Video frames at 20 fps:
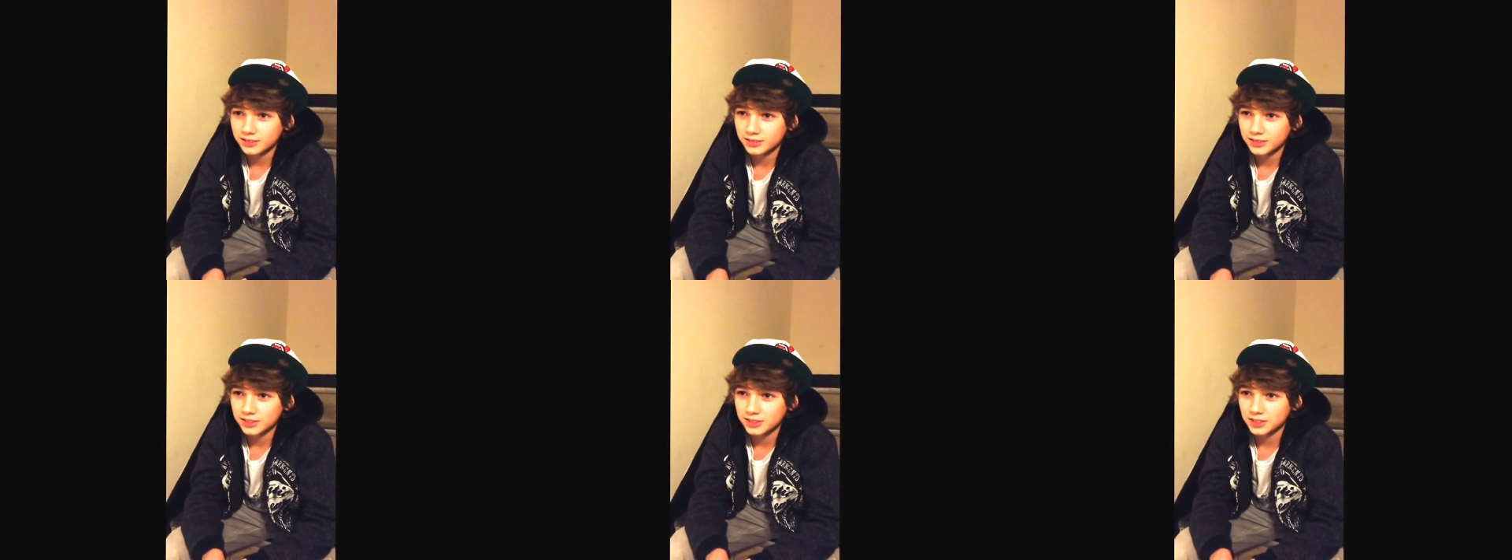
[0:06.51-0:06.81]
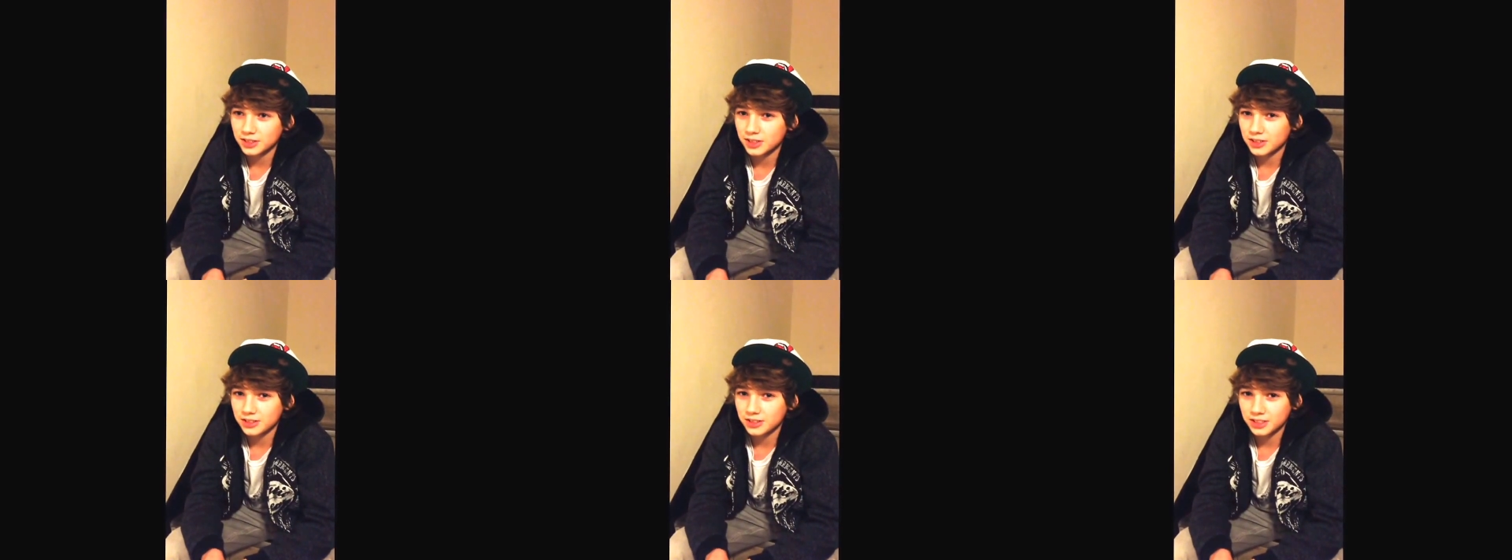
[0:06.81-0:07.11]
There's
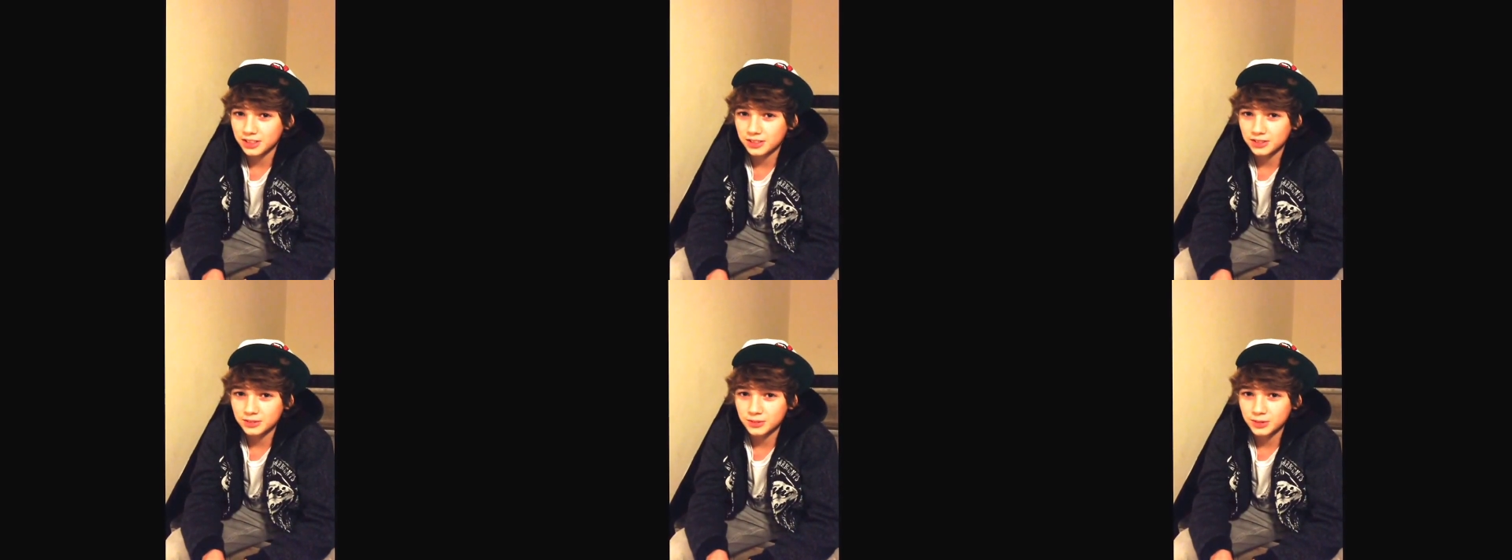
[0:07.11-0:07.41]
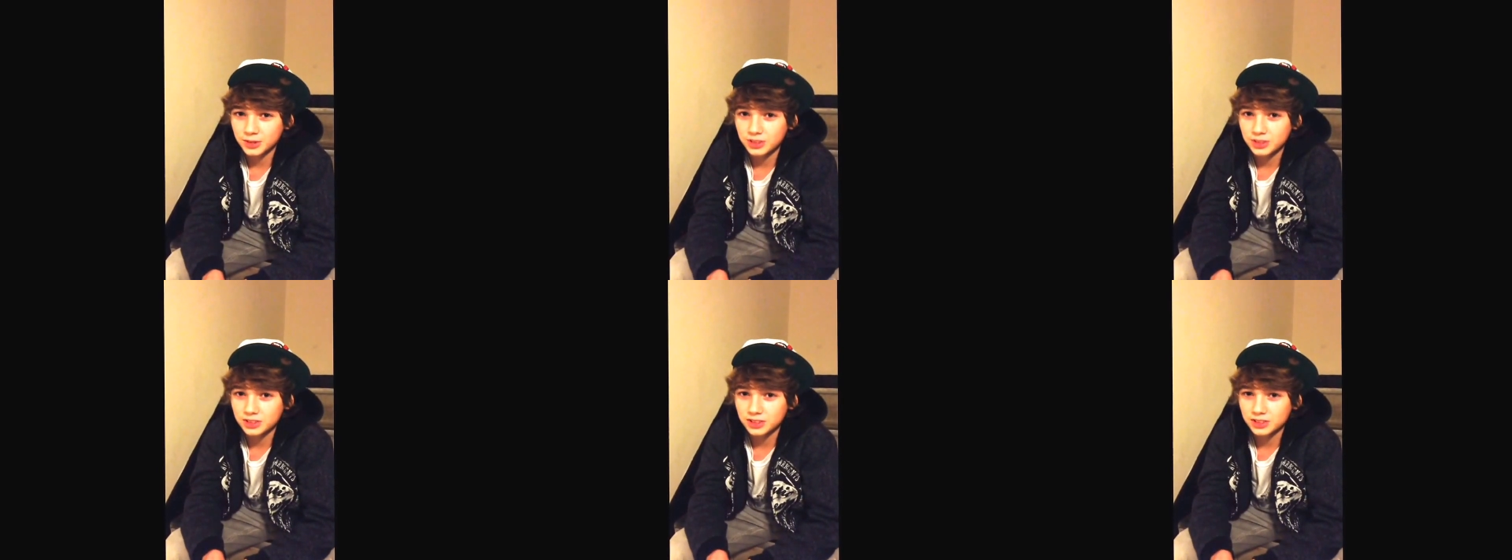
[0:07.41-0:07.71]
nothing else
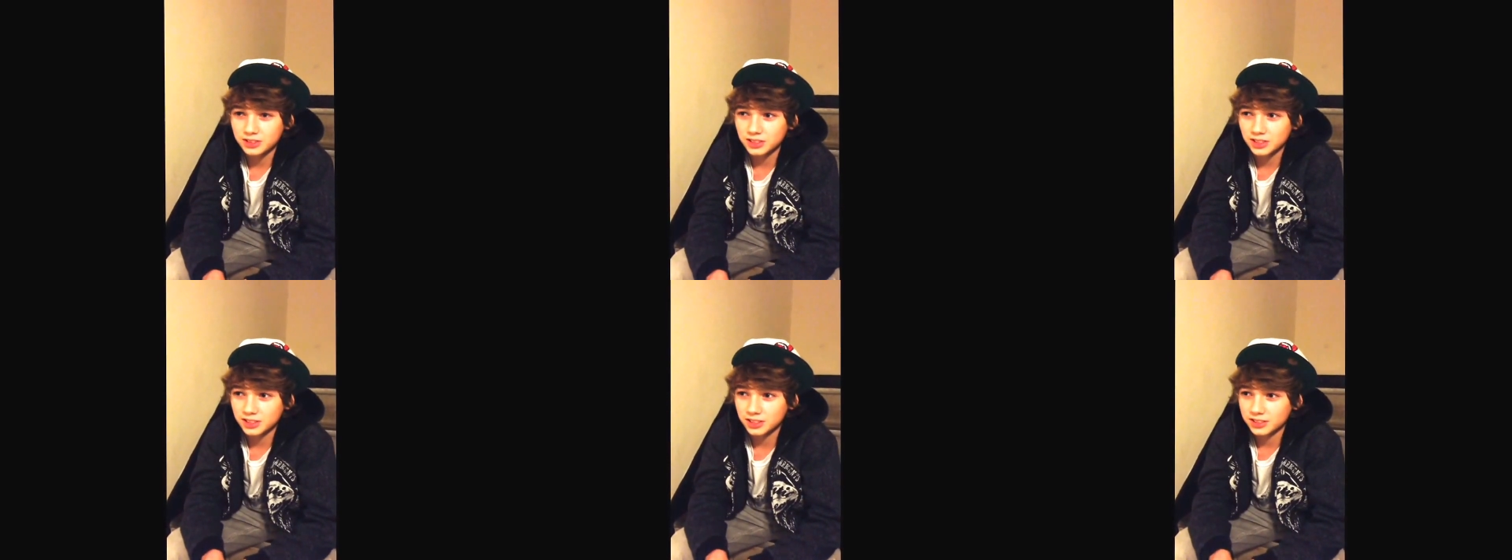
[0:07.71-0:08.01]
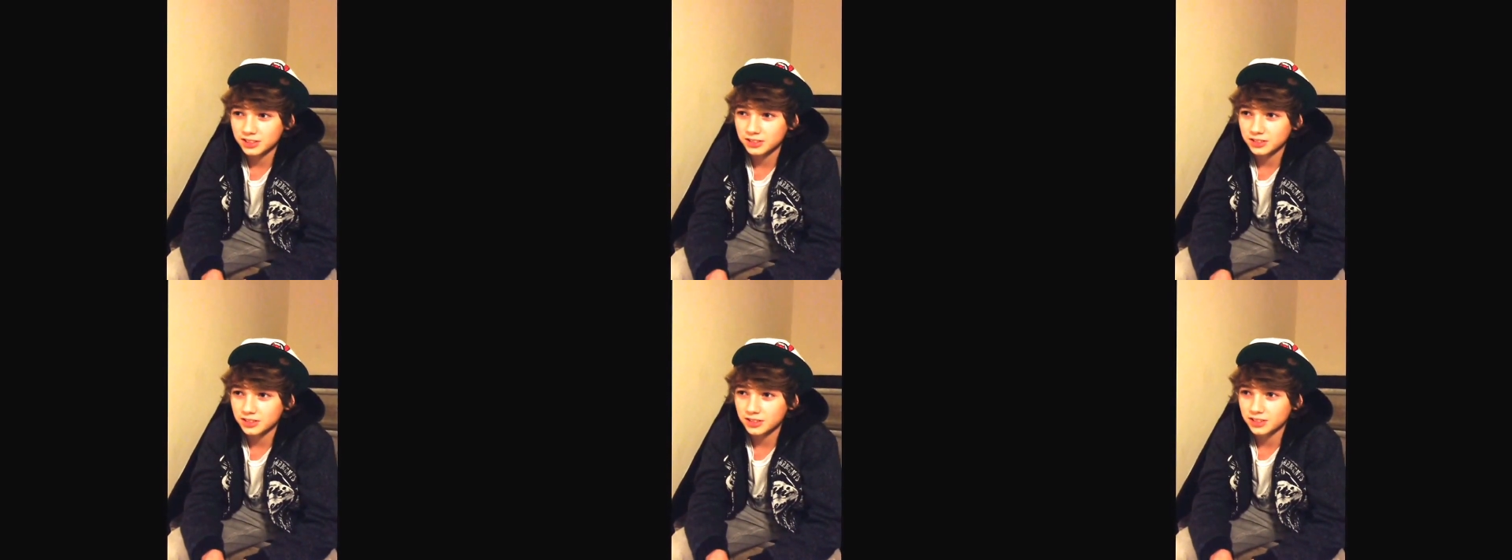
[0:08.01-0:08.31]
much to say,
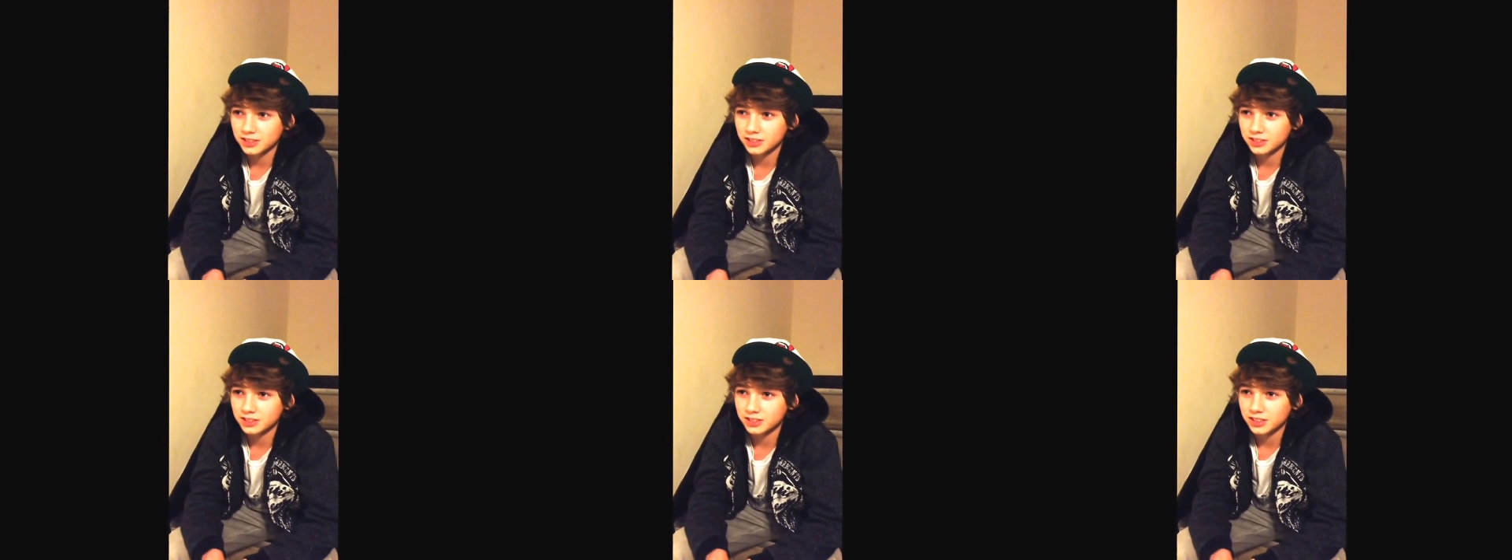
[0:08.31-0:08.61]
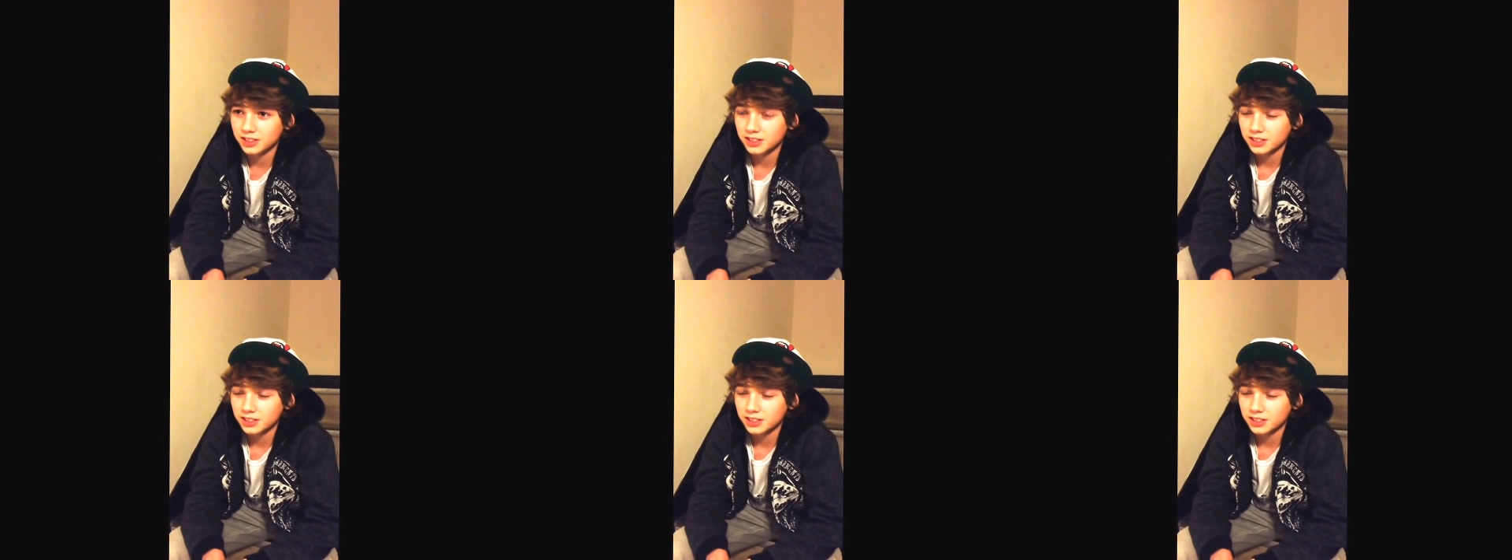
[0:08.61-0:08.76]
so I guess